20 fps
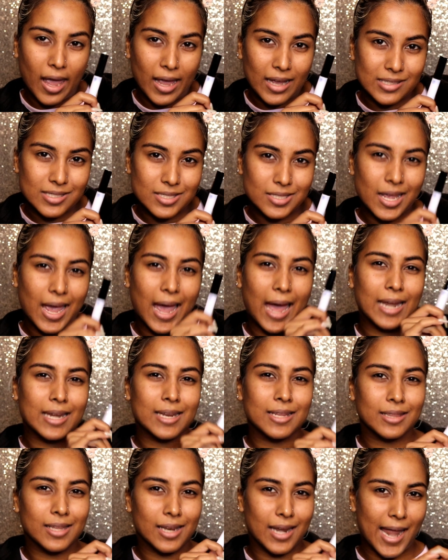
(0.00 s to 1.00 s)
as
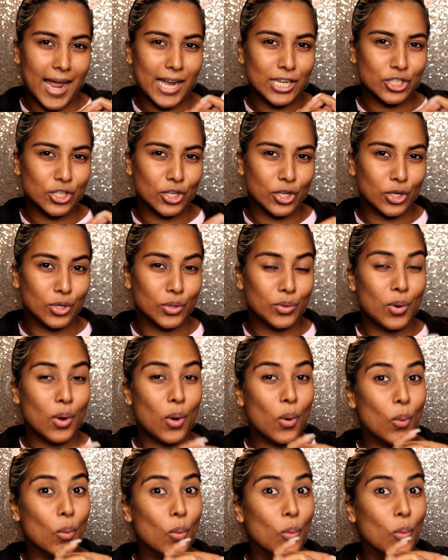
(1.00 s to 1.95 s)
adding the lash glue